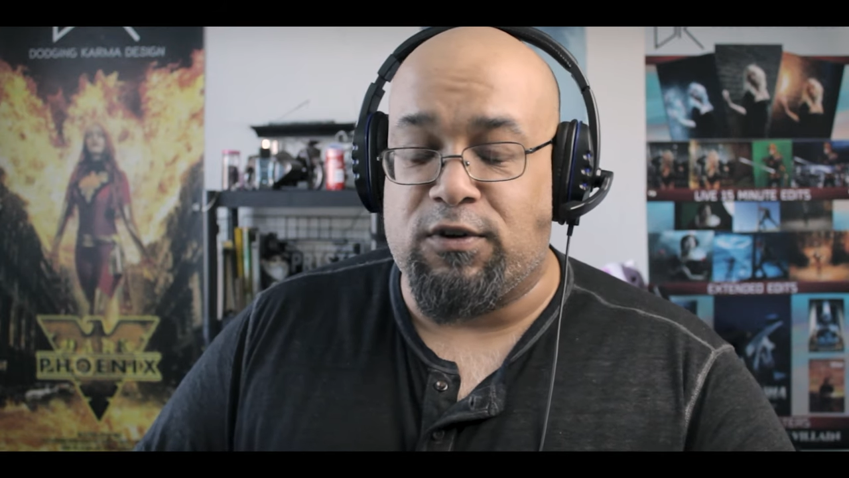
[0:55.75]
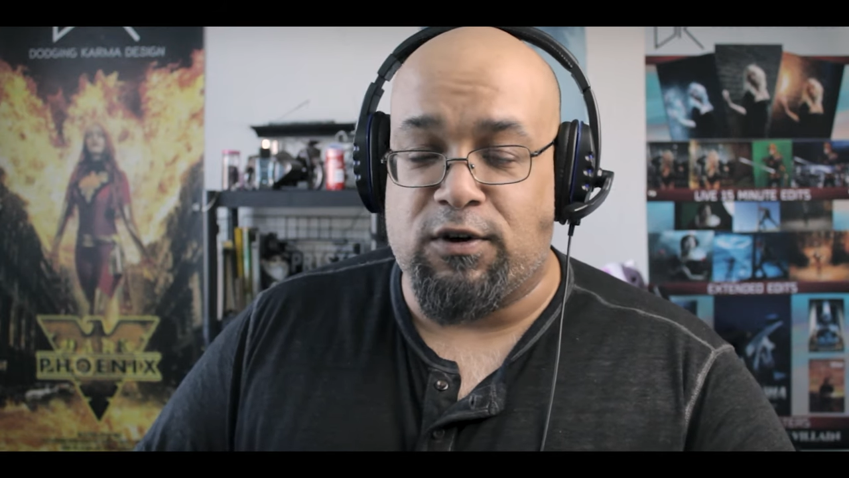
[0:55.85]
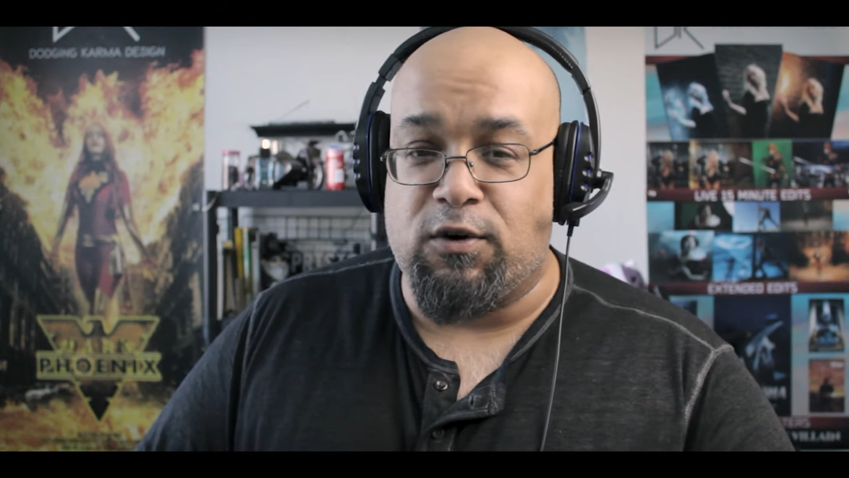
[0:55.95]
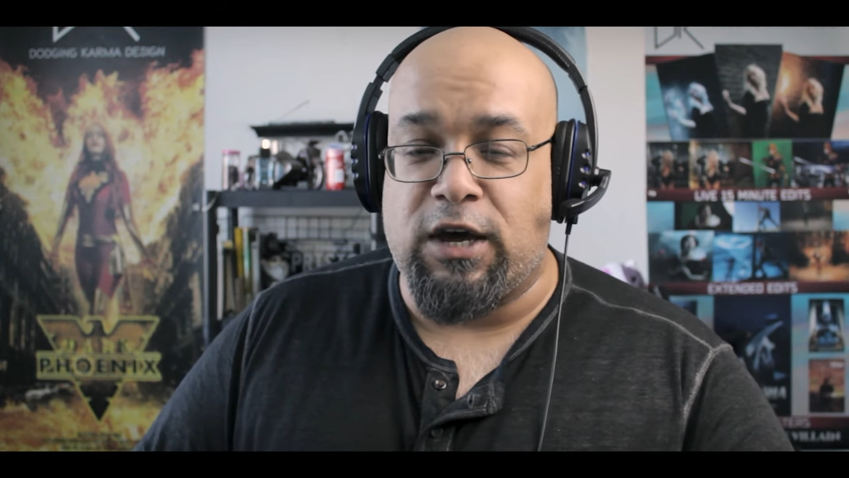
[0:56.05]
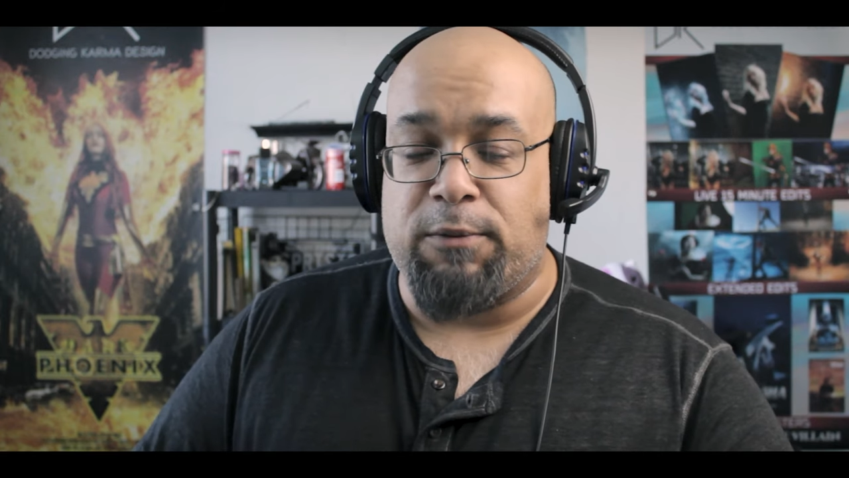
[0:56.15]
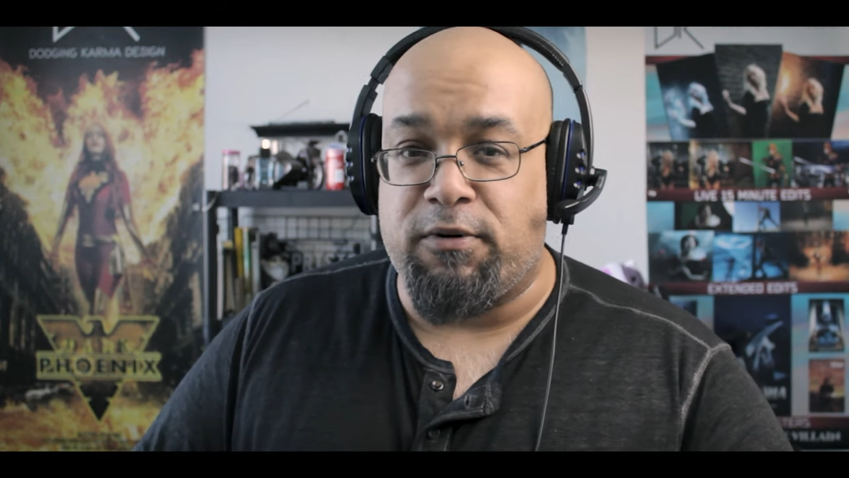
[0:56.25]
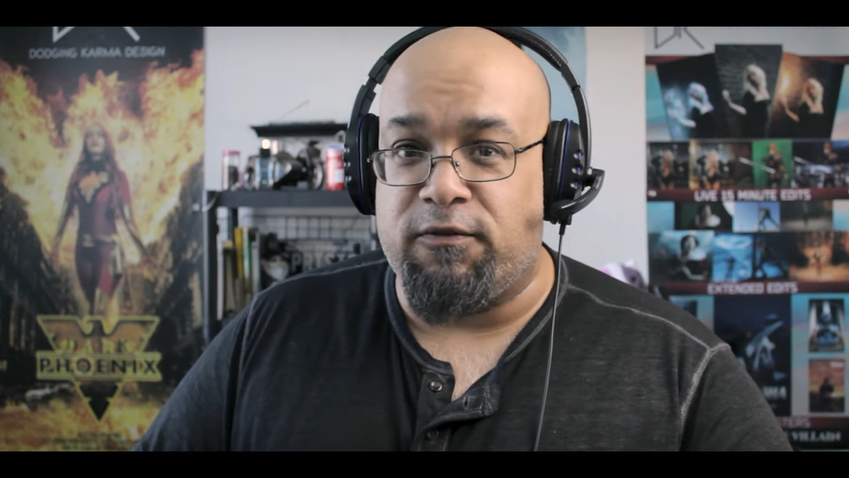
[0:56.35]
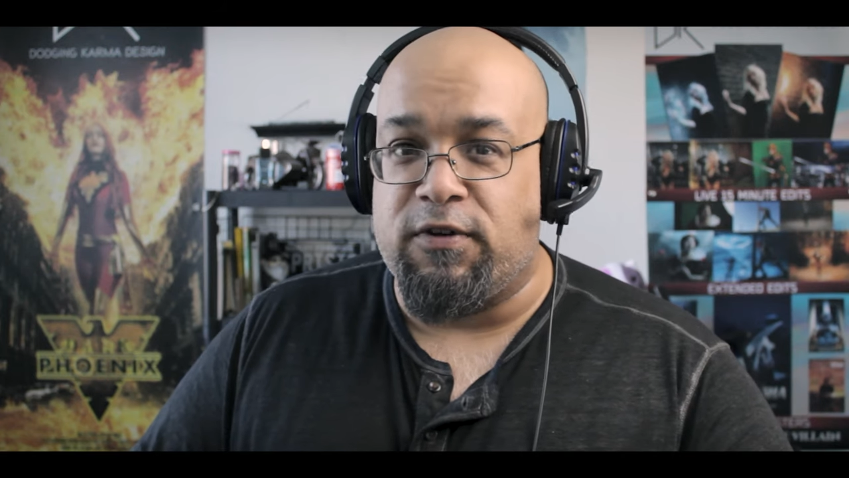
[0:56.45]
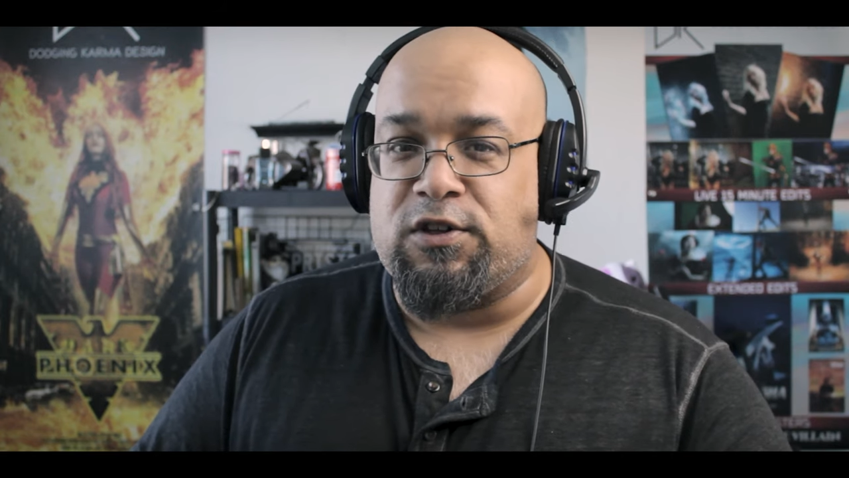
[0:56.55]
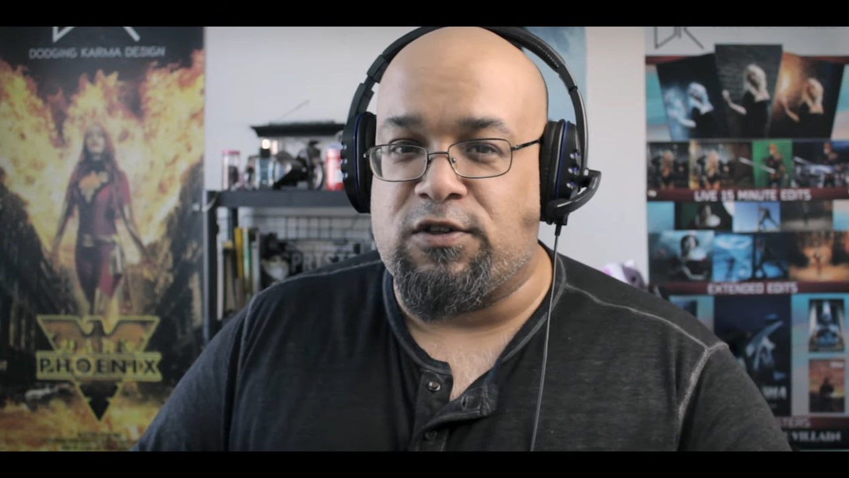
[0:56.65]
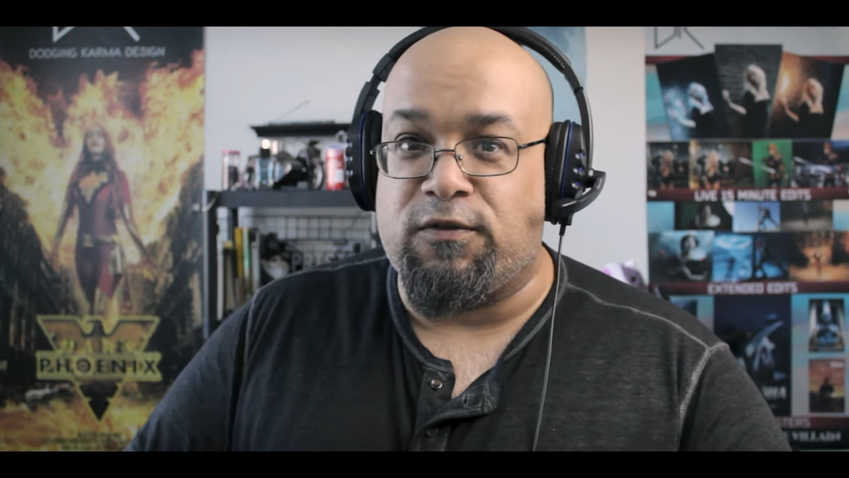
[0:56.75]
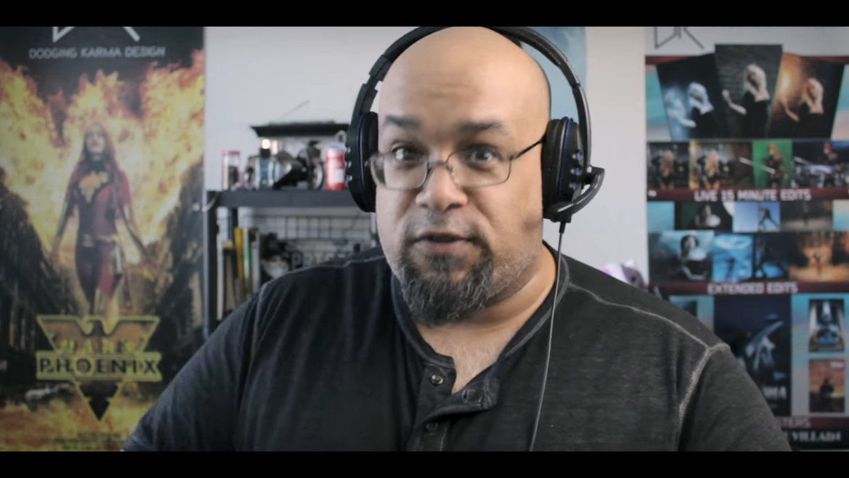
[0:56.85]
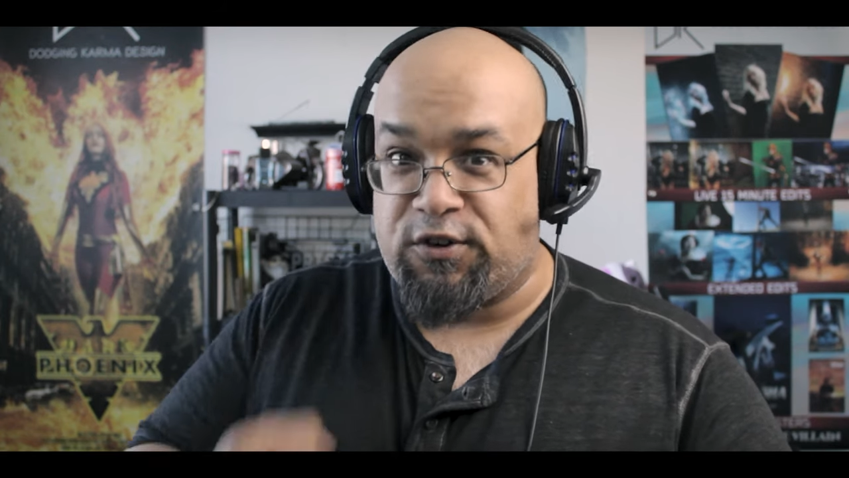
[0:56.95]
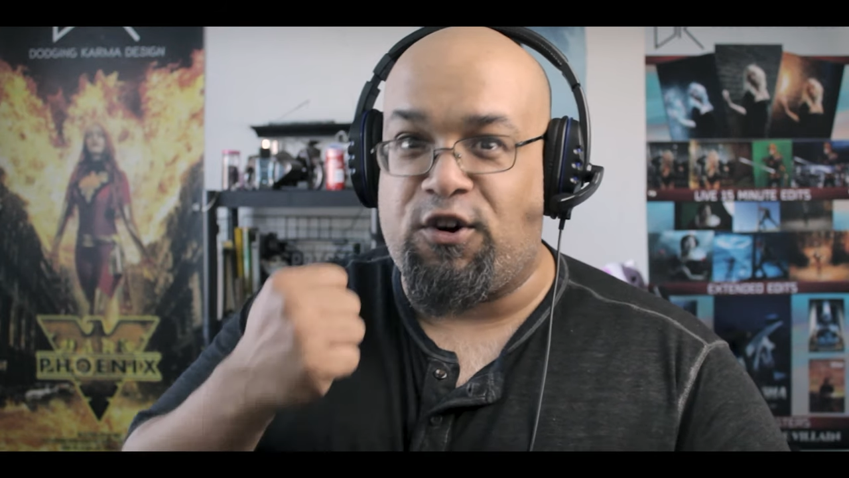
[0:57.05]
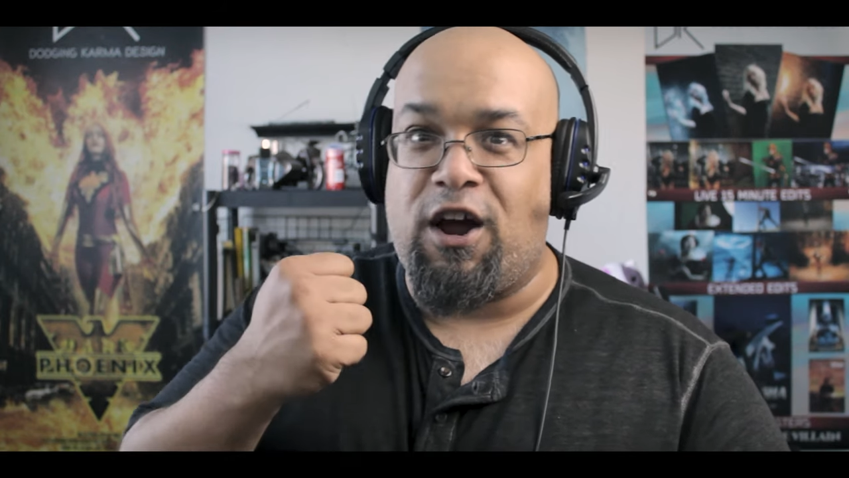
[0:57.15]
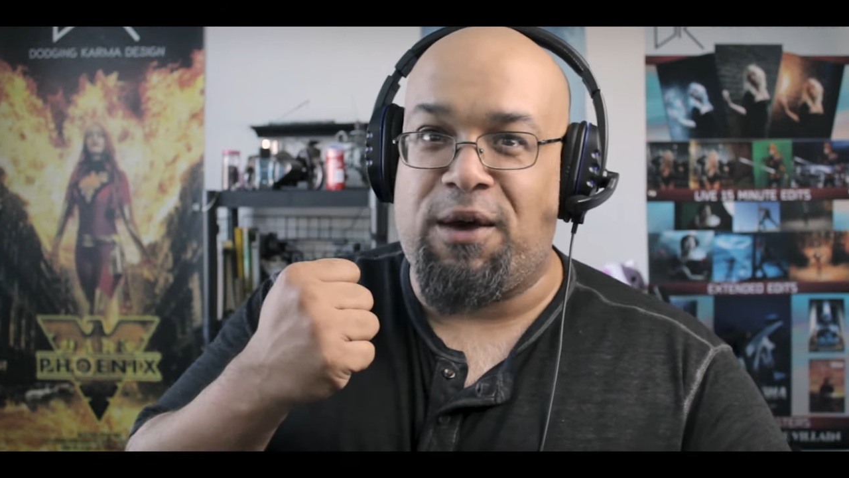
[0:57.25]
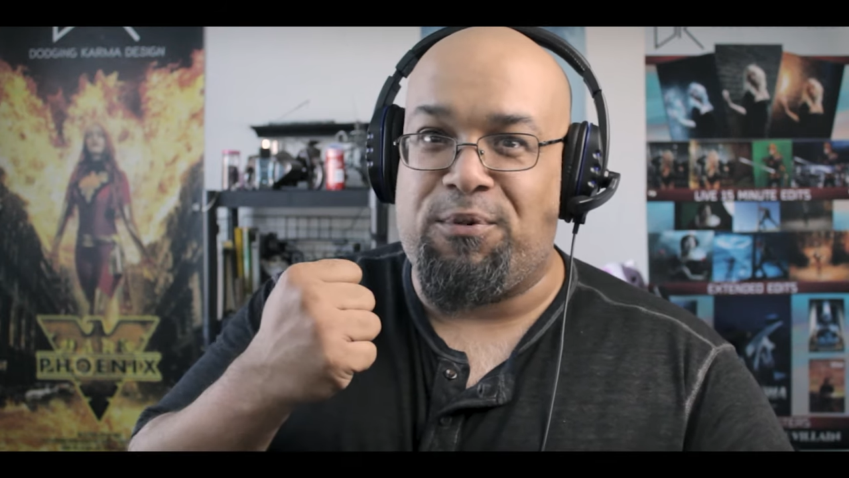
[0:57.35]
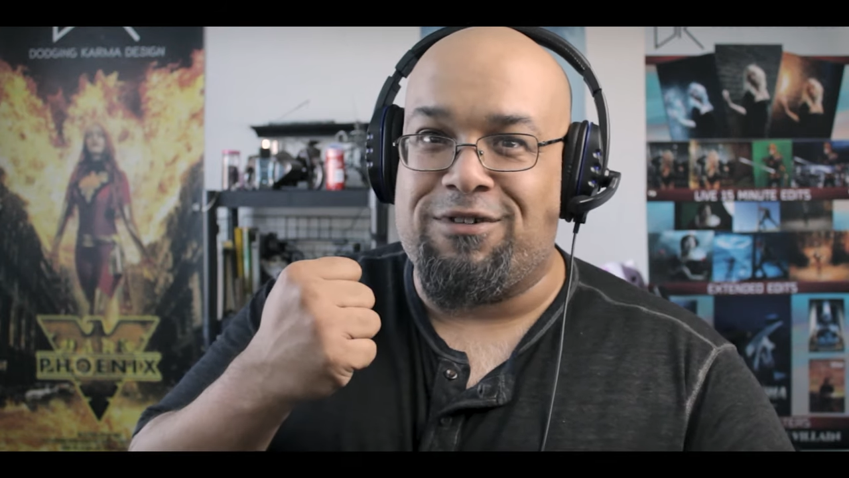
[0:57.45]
go get provisions for the tribe.